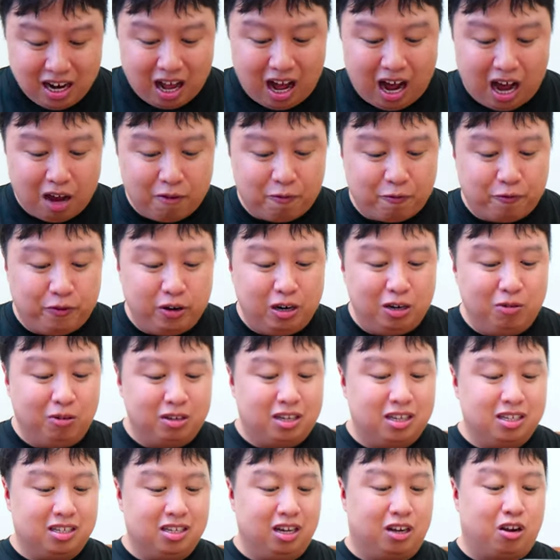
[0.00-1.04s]
hot food,
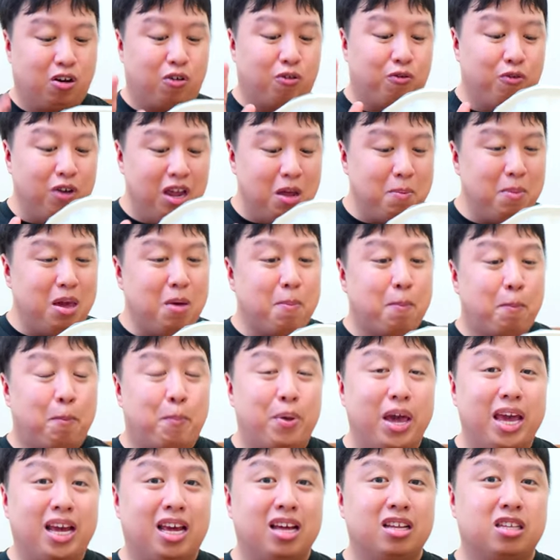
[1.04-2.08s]
which is the creamy
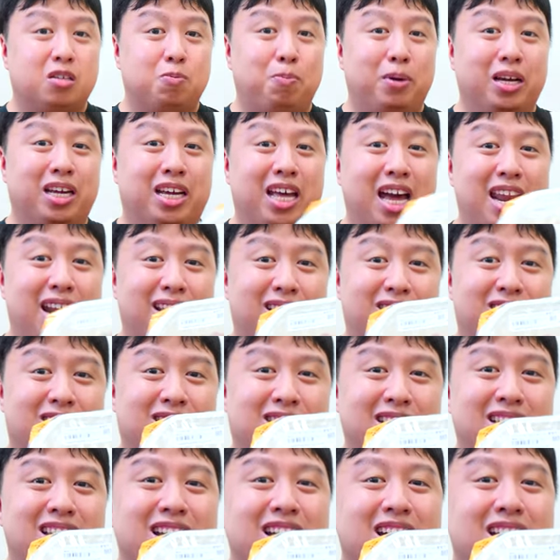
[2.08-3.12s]
bacon spaghetti. As you can
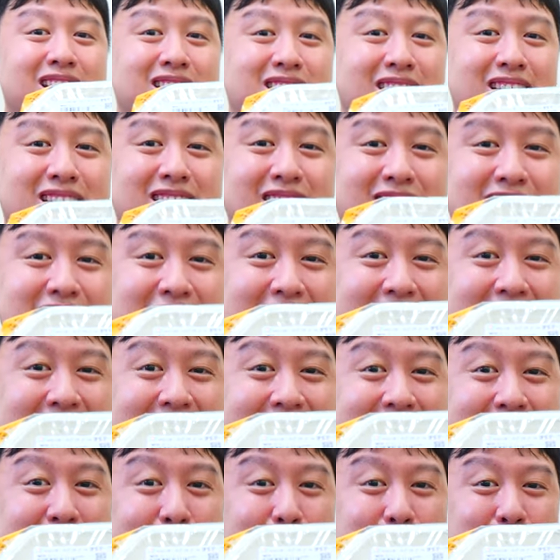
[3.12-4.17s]
see, this looks
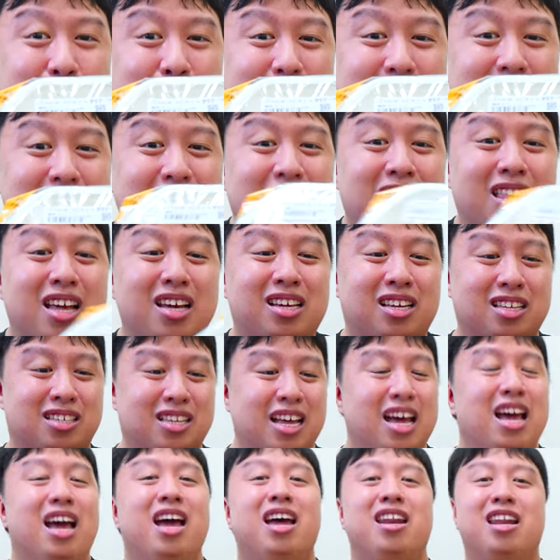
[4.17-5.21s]
absolutely delicious.
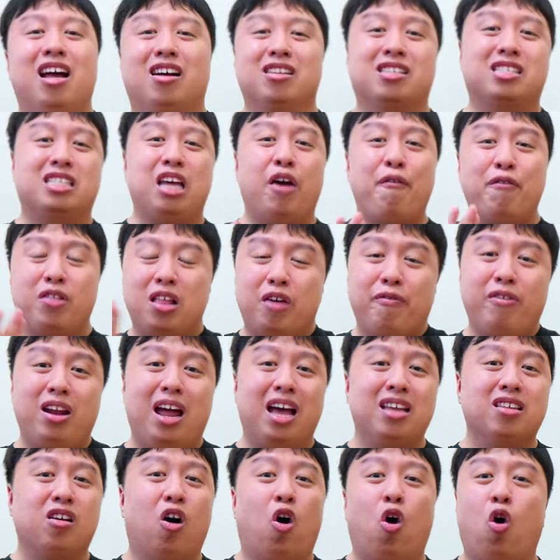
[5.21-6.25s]
Now, 7-Eleven
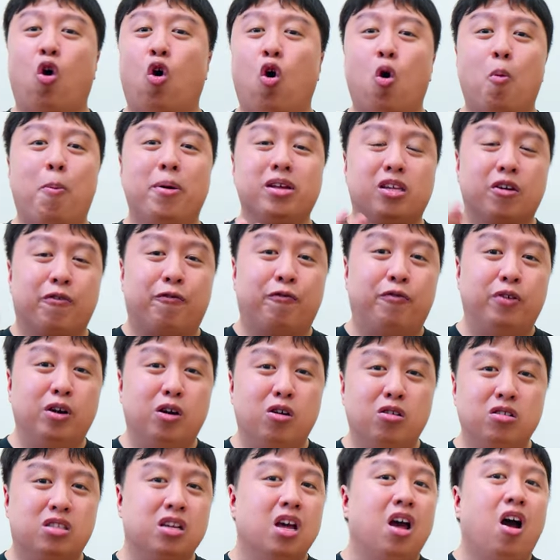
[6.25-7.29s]
has a whole bunch of
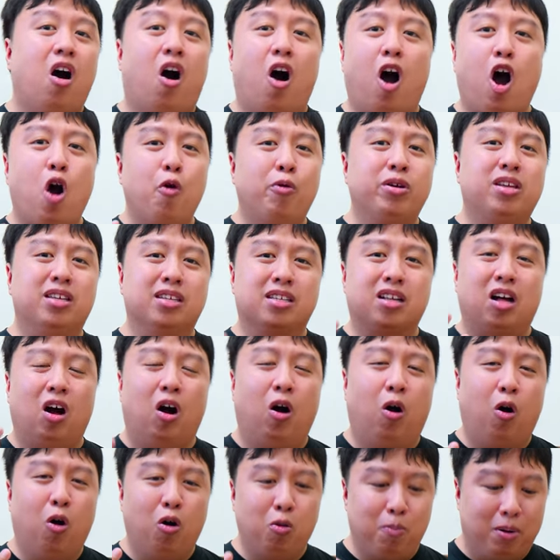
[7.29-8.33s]
foods, all of which is
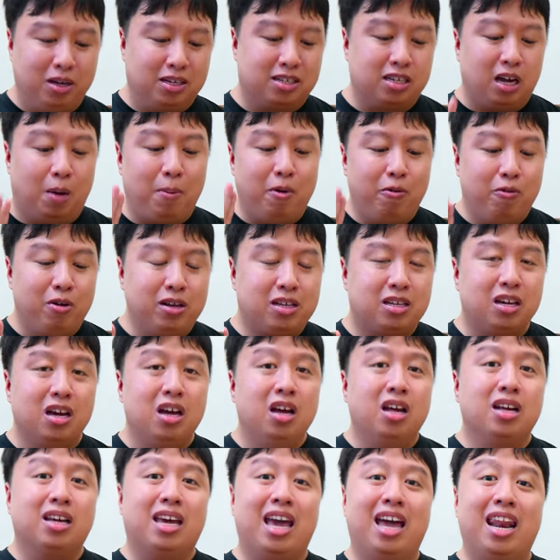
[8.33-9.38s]
cold, but some of which
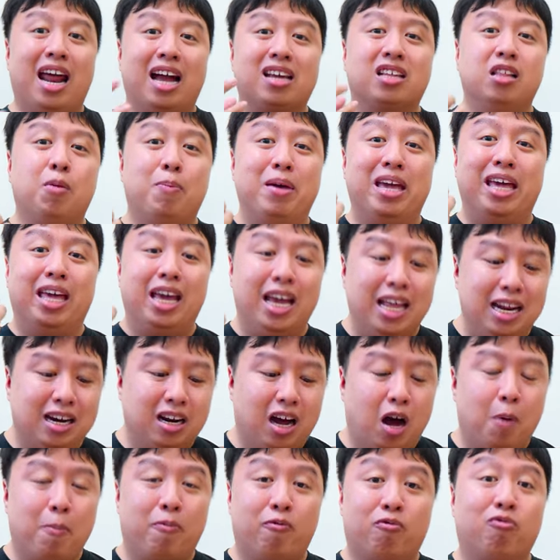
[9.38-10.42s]
can actually be heated
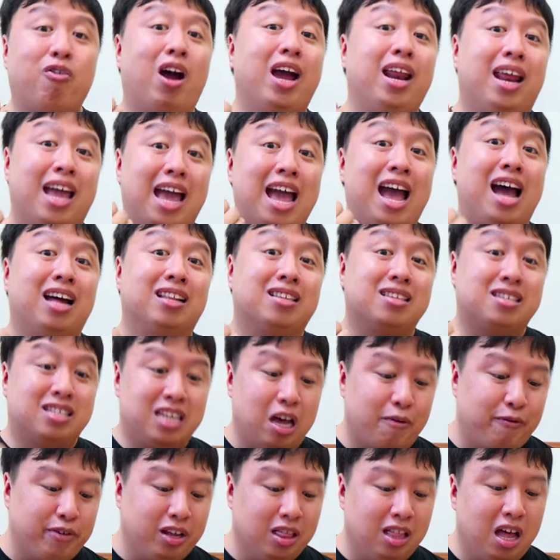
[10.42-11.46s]
up right at
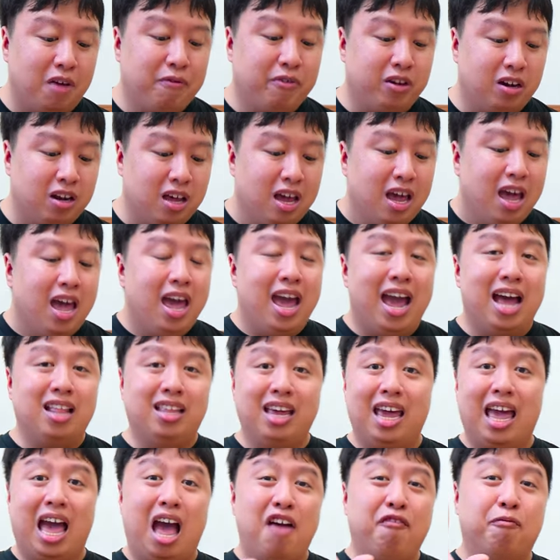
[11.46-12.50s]
7-Eleven. And
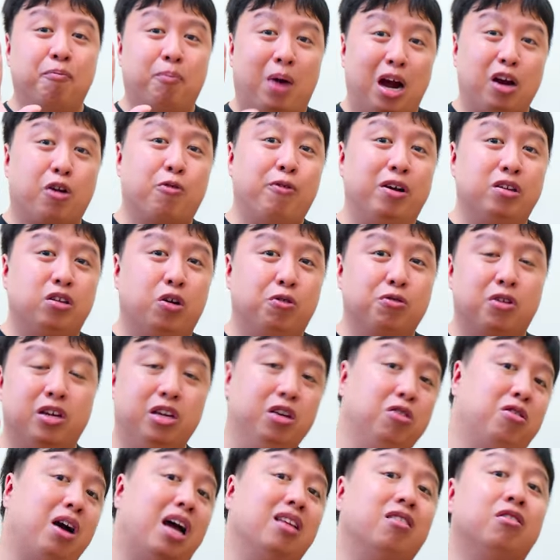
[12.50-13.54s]
they have microwaves over there.
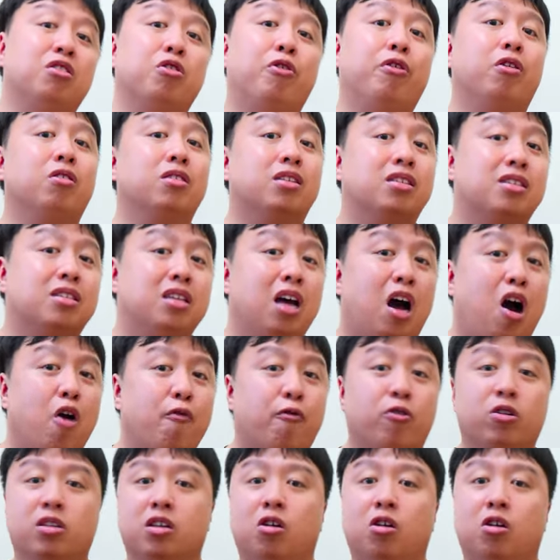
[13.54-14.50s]
You gotta do it yourself or